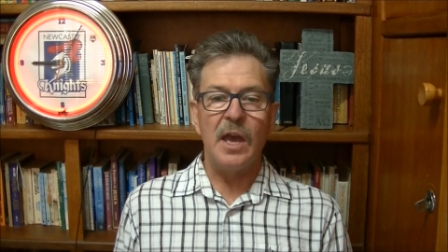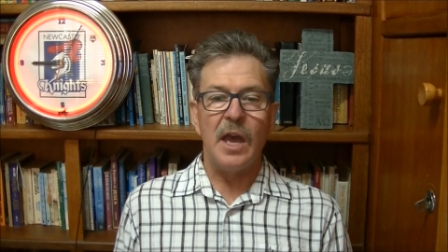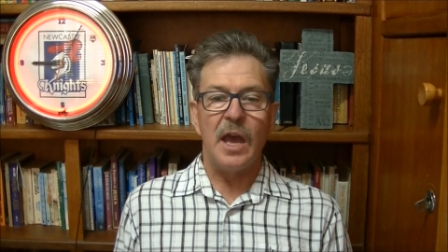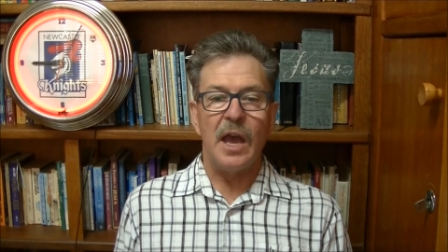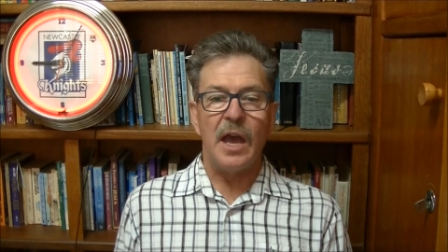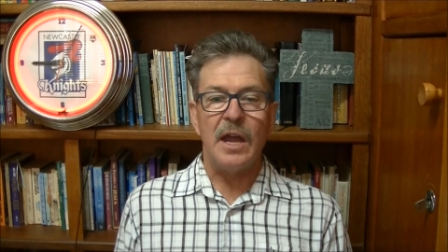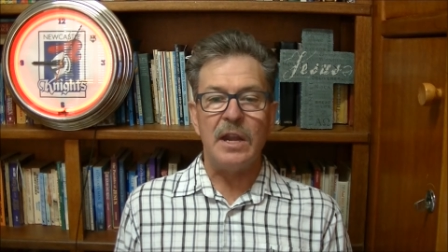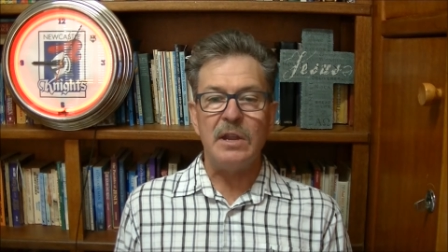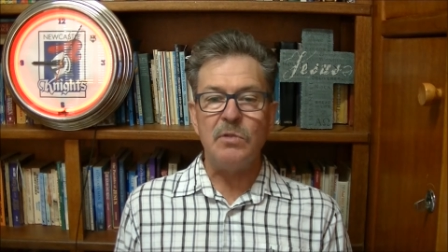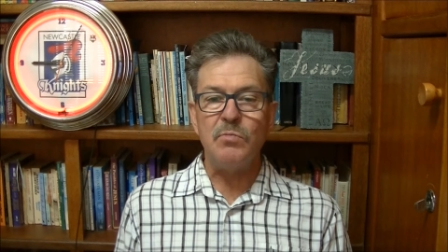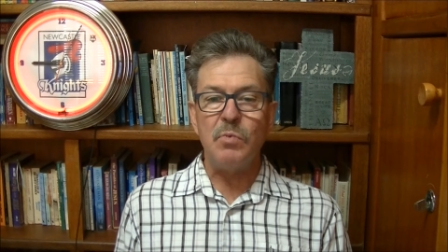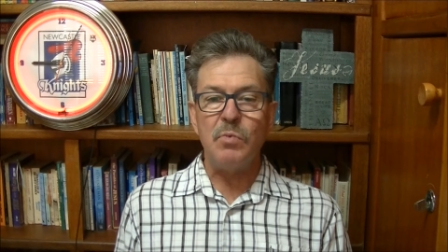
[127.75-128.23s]

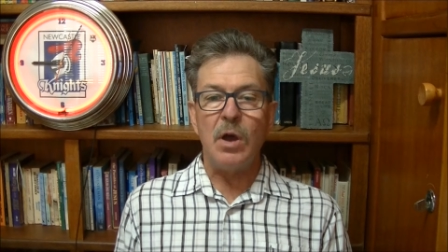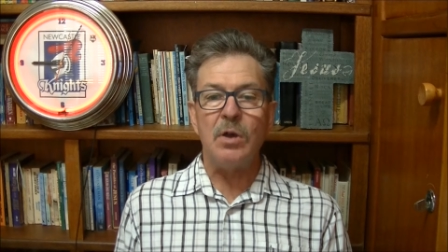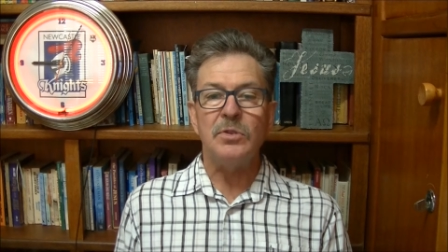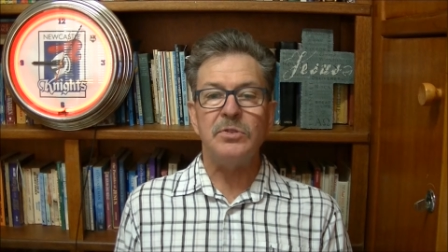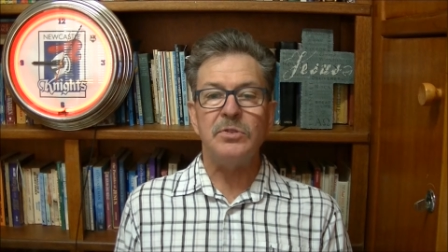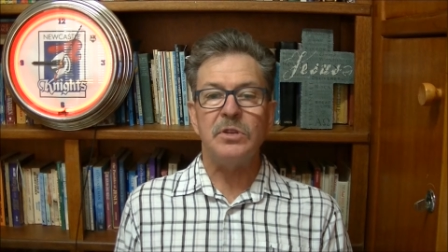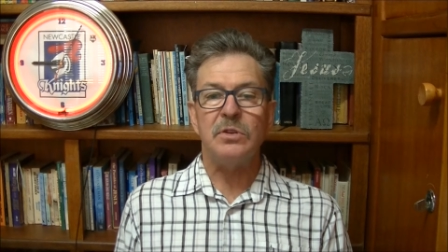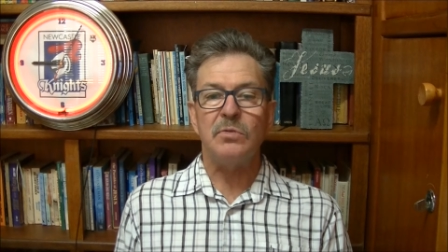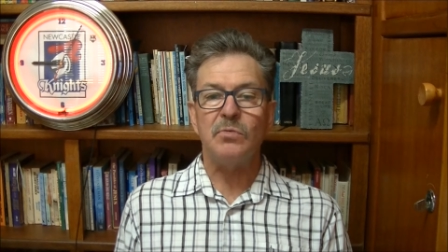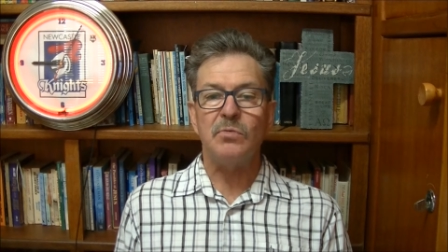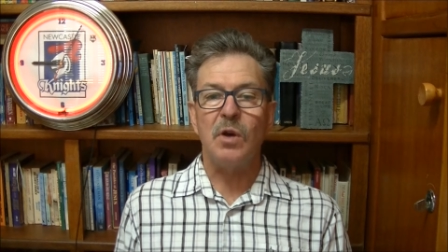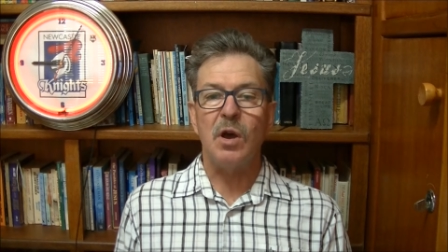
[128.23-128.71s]
And he wrote
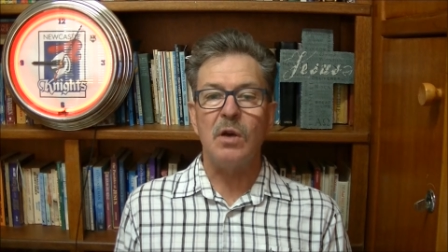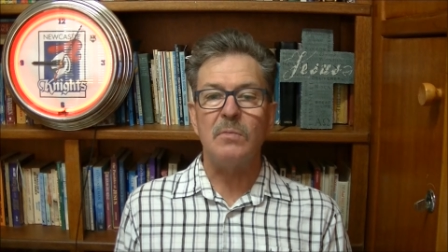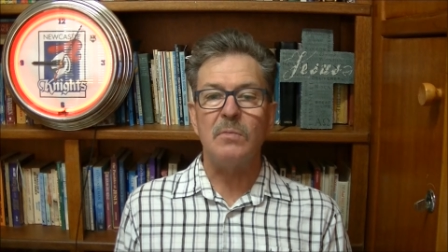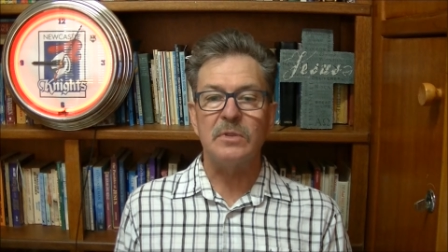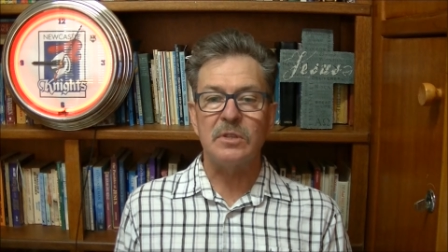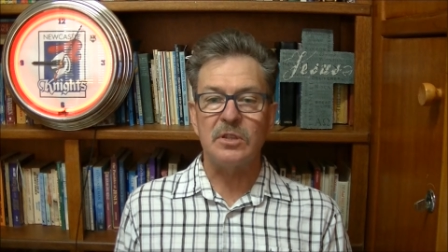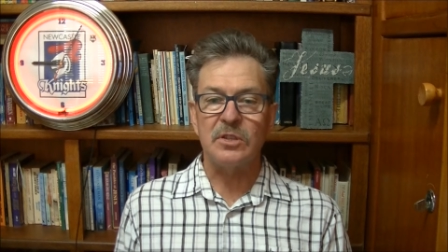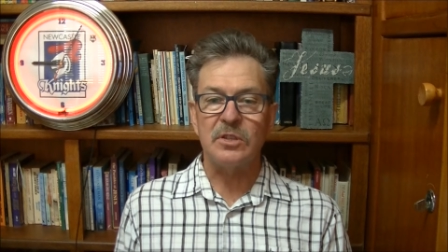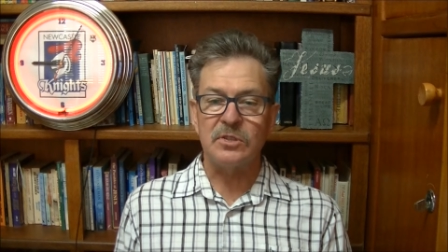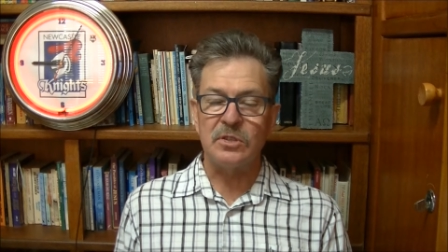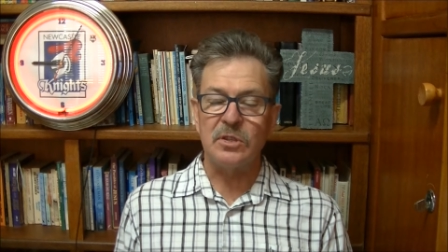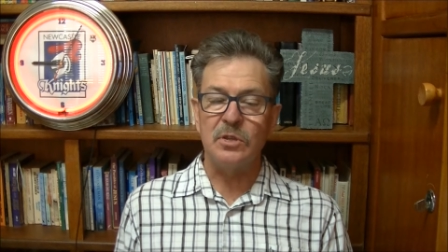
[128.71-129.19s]
in
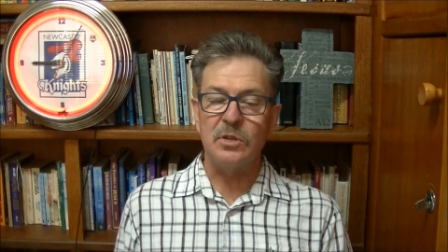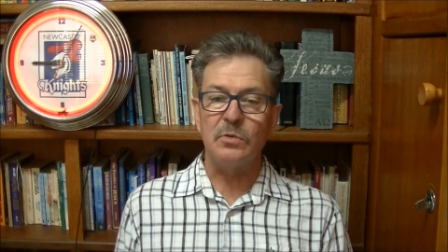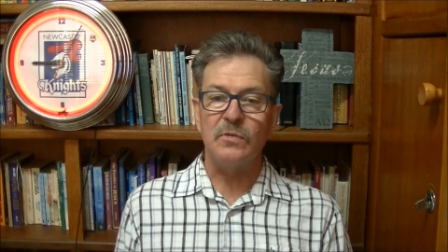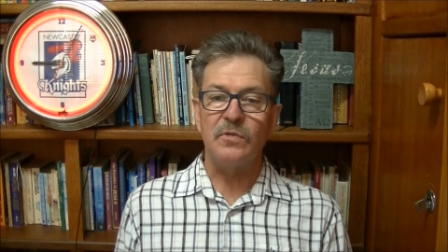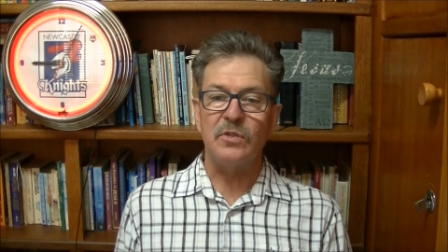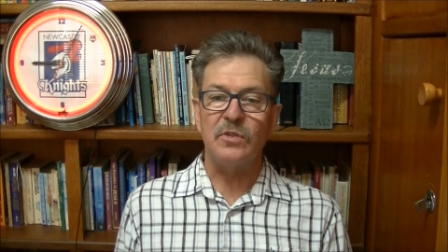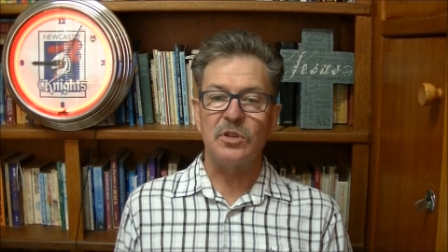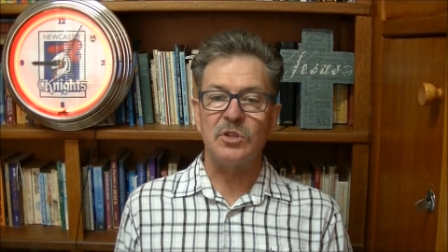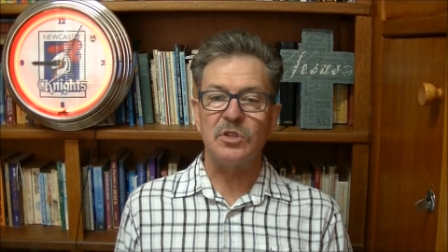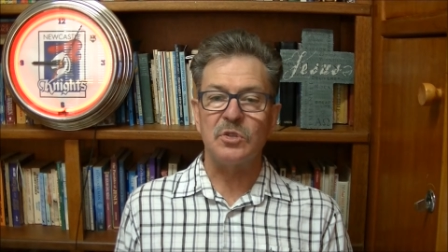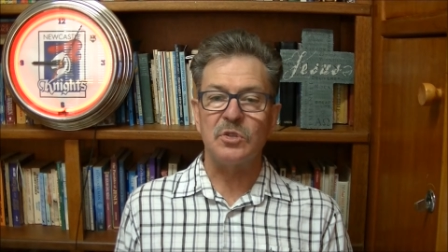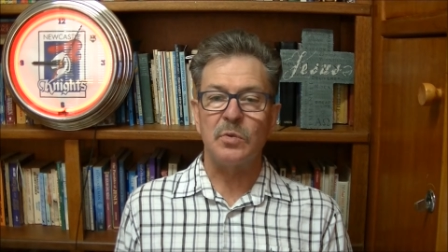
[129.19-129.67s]
Romans 2,
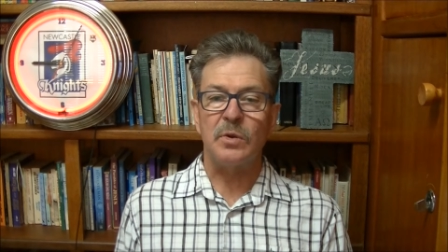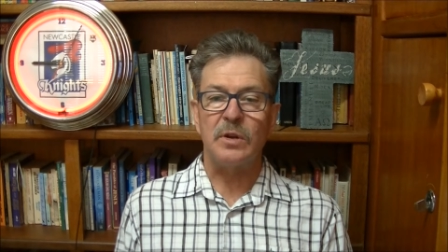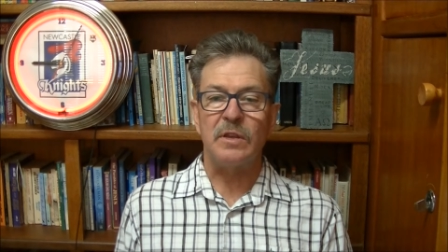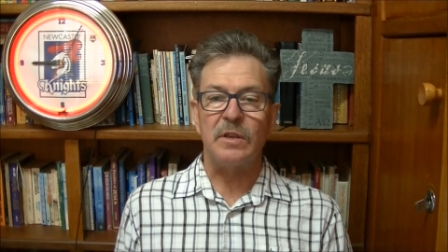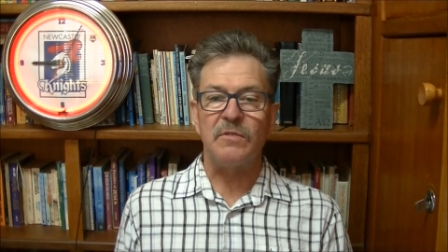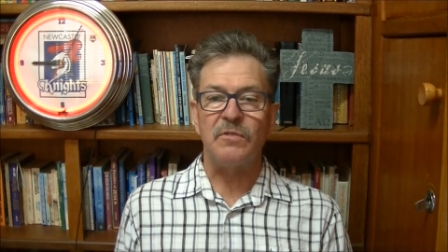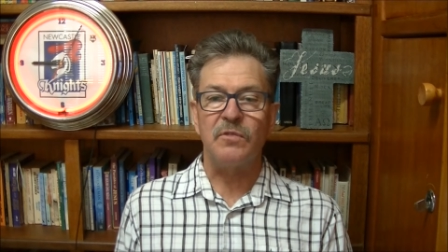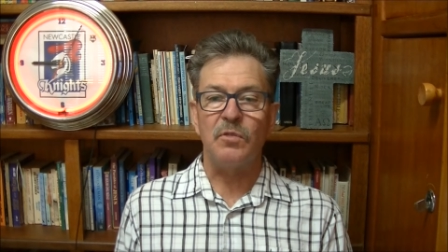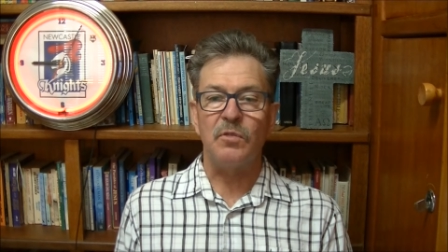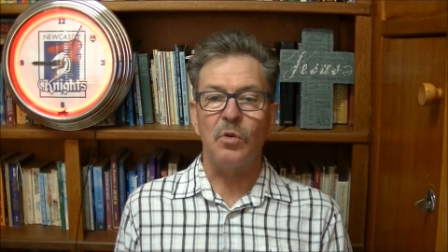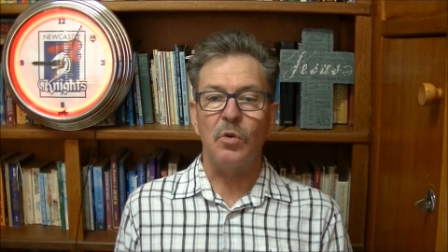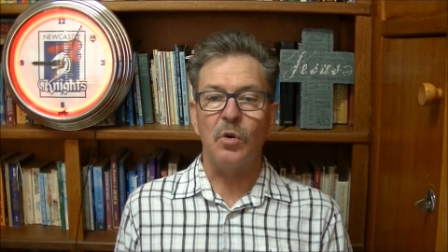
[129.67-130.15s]
verse
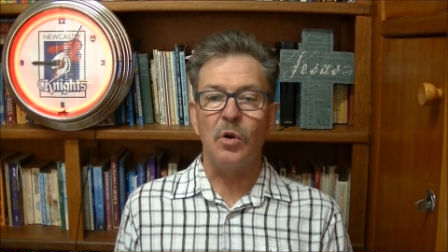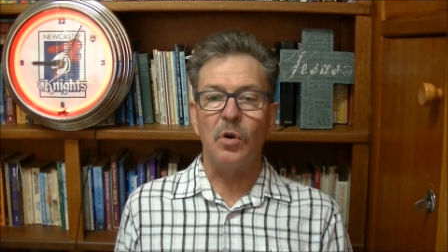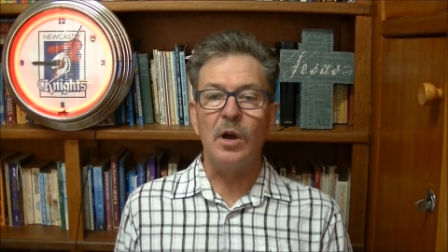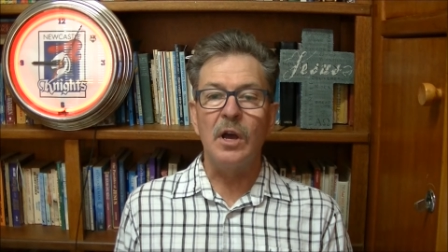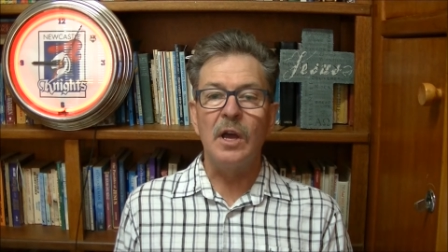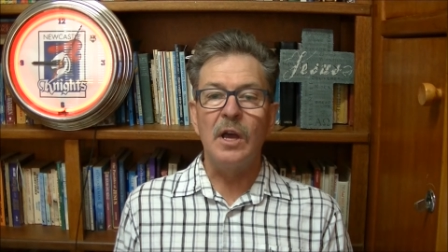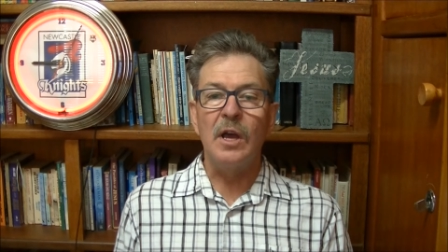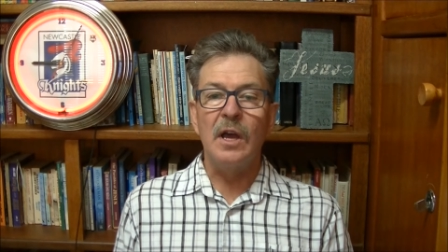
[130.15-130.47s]
24,